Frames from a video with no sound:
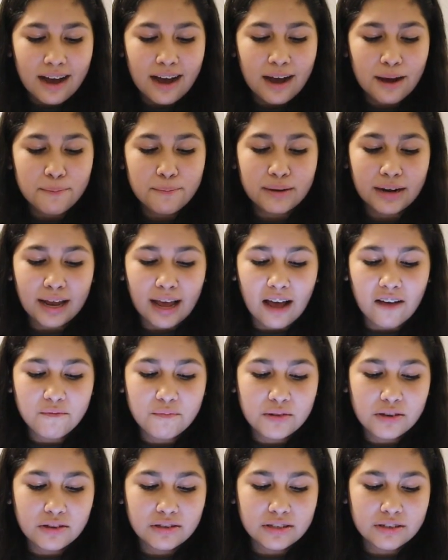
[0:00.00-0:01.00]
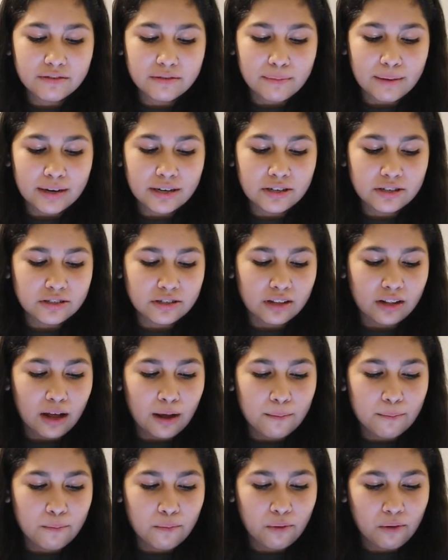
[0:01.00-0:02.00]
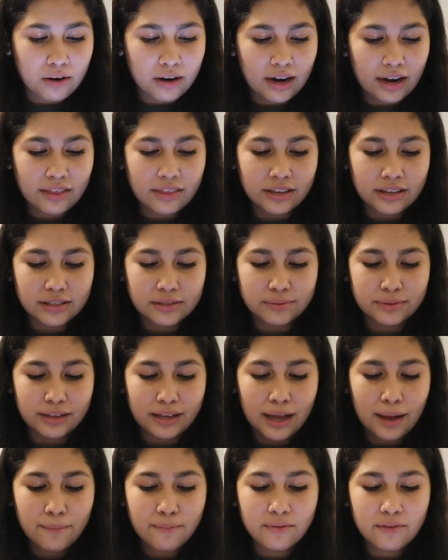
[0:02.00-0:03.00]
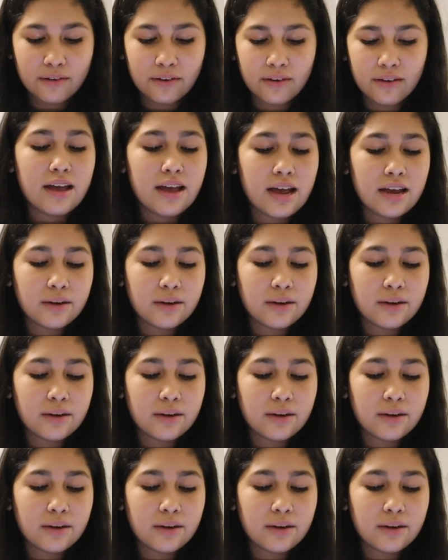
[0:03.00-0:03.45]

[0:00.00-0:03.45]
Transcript: But I have been using reminders a lot more. I think it's really helpful.